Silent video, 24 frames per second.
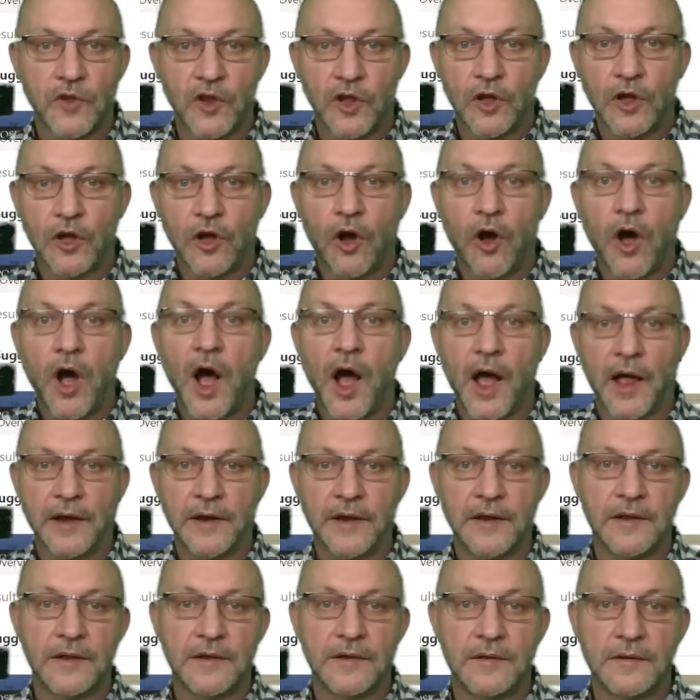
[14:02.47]

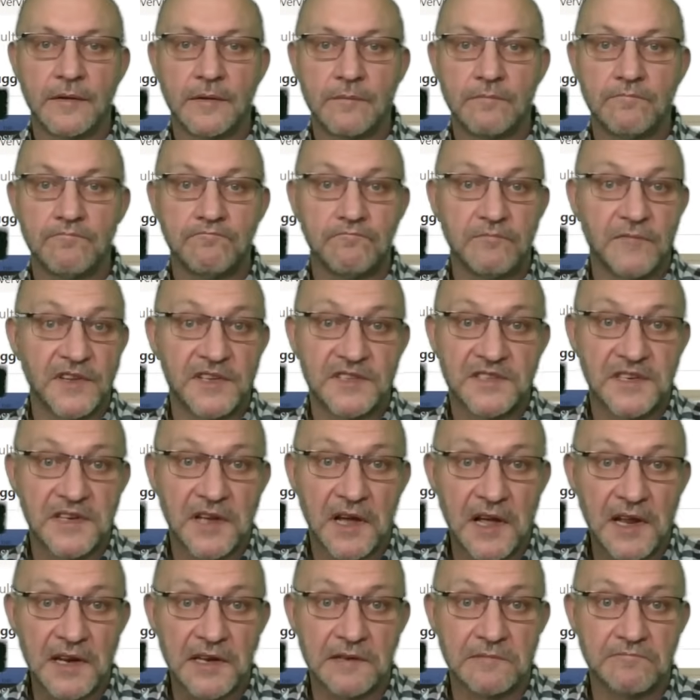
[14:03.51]
God is
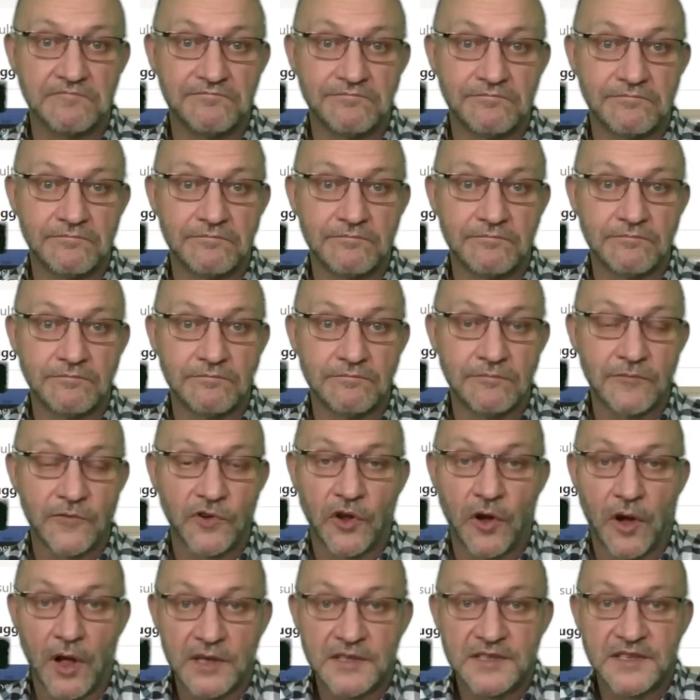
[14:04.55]
done.
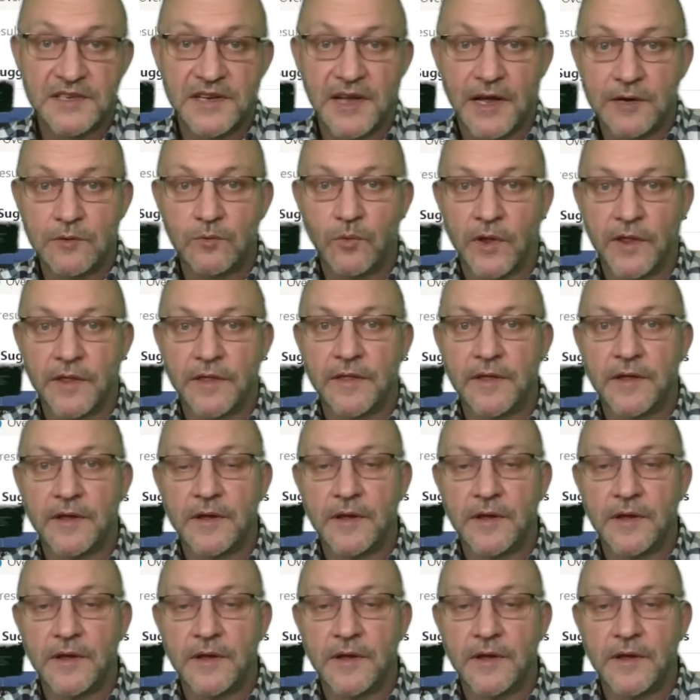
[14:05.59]
God's done with